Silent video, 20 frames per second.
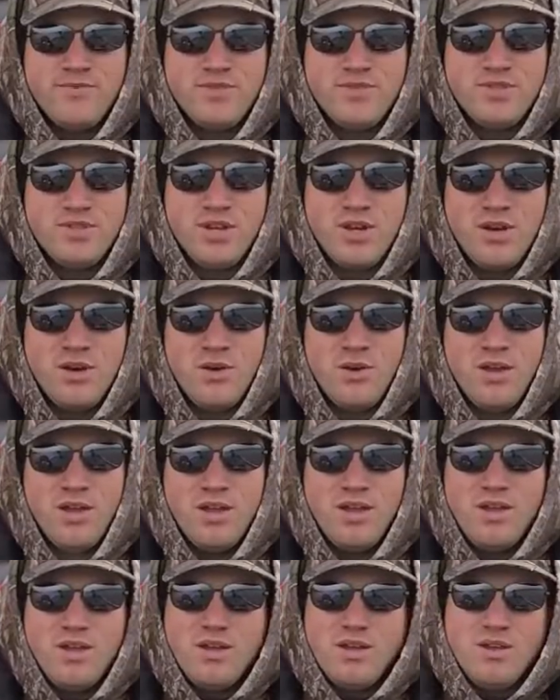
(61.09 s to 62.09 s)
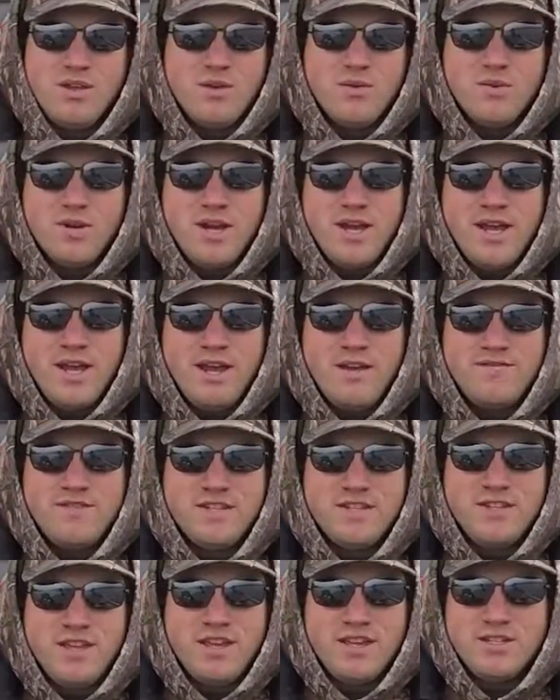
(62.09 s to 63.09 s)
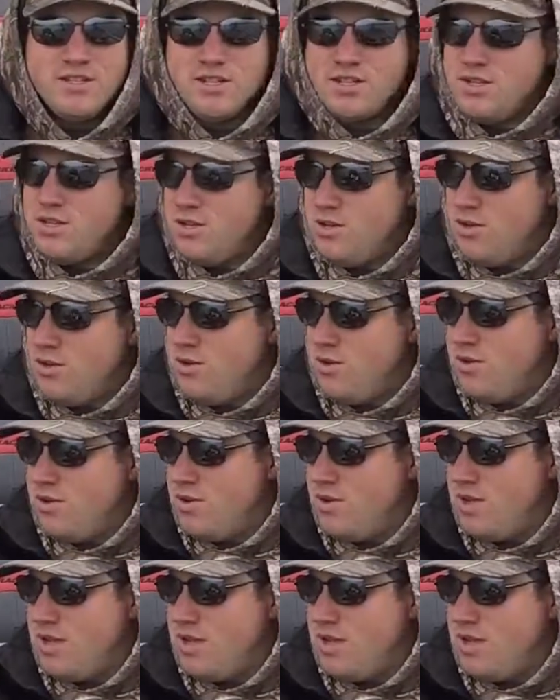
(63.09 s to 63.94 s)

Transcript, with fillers: So, what I often like to do